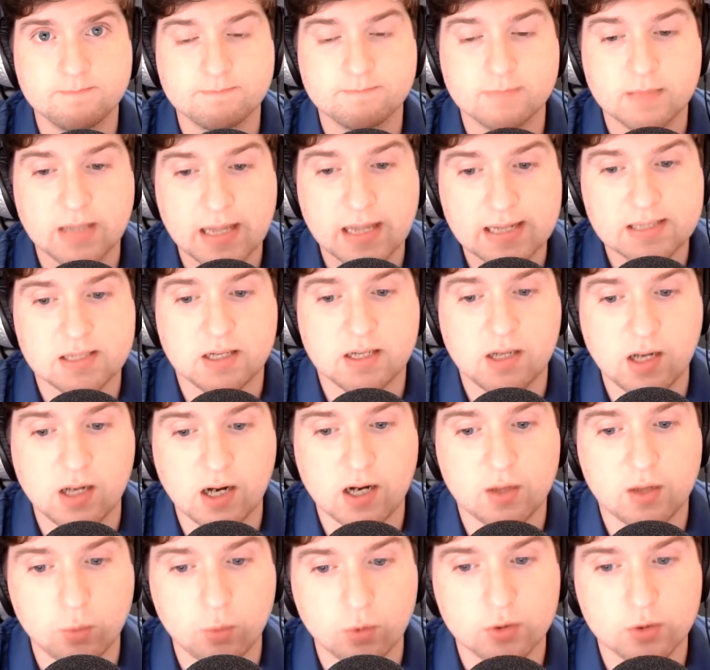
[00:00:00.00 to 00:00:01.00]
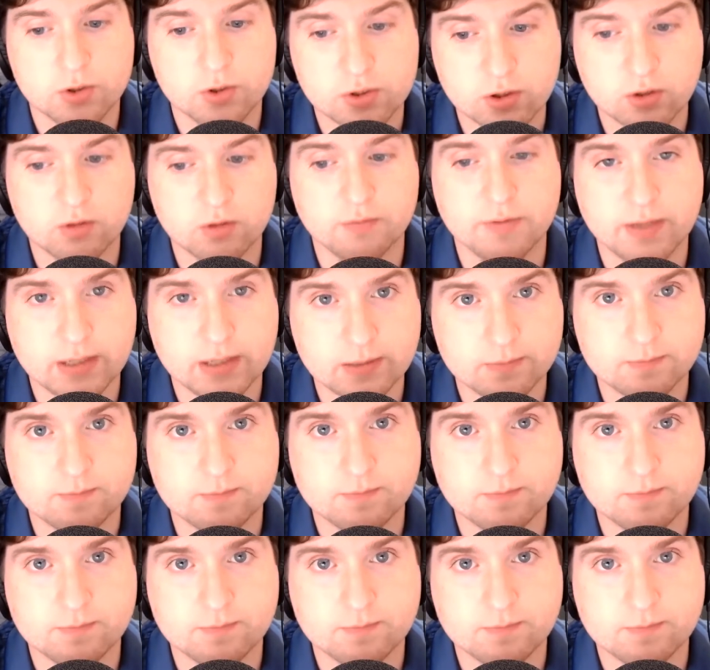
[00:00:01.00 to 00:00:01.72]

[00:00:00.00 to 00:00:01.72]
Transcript: And that's a God we're serving.